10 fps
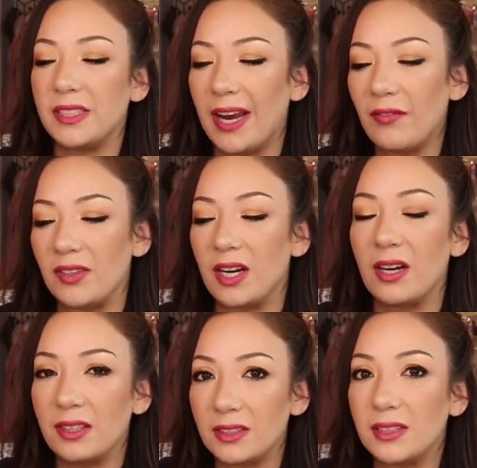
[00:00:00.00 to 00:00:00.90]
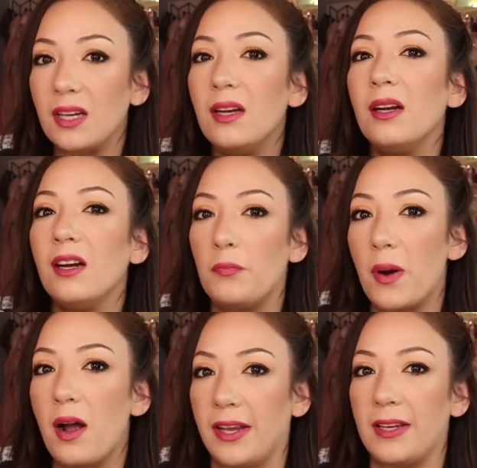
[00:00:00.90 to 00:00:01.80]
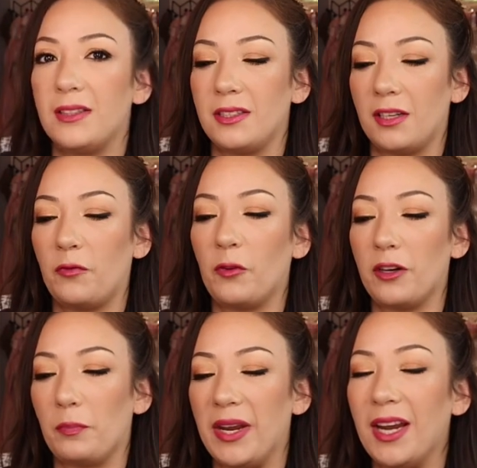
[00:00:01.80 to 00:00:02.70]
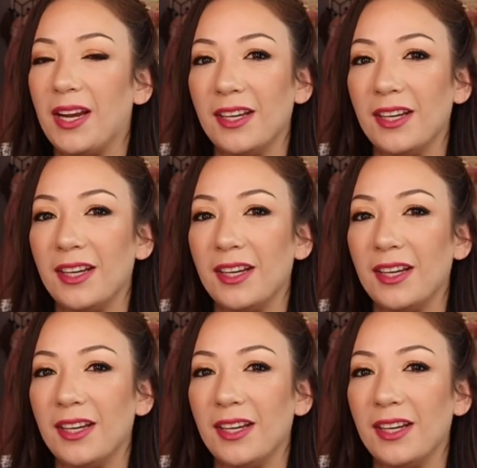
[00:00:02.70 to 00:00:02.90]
They have tons of pockets for being